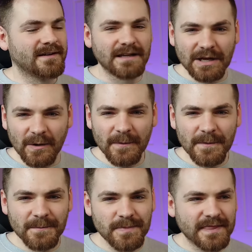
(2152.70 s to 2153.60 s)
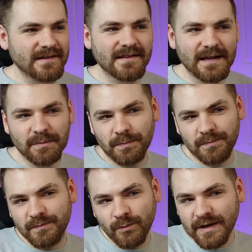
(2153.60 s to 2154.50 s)
You know, it's like
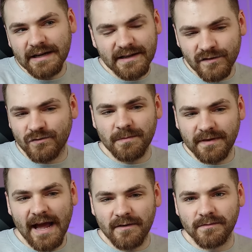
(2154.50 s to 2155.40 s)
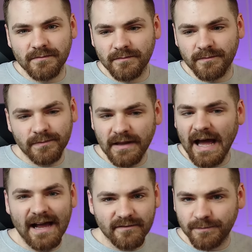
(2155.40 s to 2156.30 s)
really stripped down
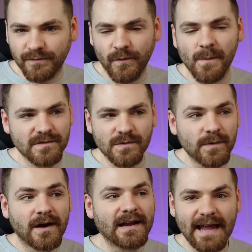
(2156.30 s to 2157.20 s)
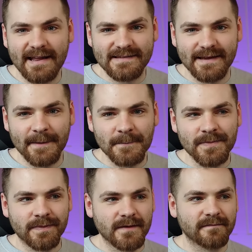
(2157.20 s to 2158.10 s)
live performance that we are
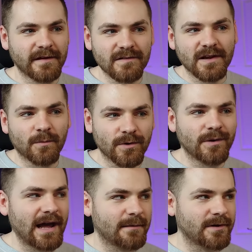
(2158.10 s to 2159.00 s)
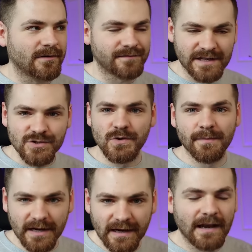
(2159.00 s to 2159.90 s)
getting. There is like a real element of
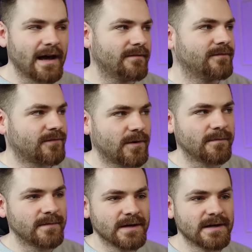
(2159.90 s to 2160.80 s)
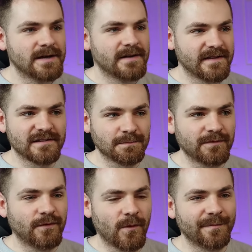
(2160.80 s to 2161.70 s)
enjoyment and love from this
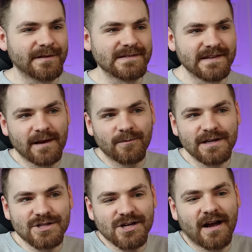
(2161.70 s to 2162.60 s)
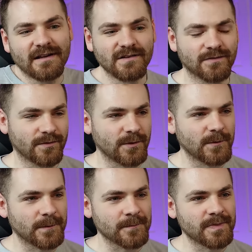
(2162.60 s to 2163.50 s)
performance. And that really shines
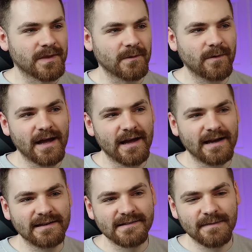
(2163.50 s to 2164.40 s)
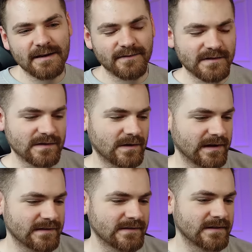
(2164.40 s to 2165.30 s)
through where it doesn't matter if the
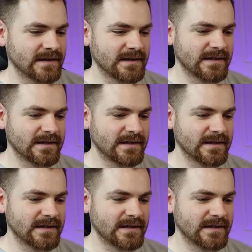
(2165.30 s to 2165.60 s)
song is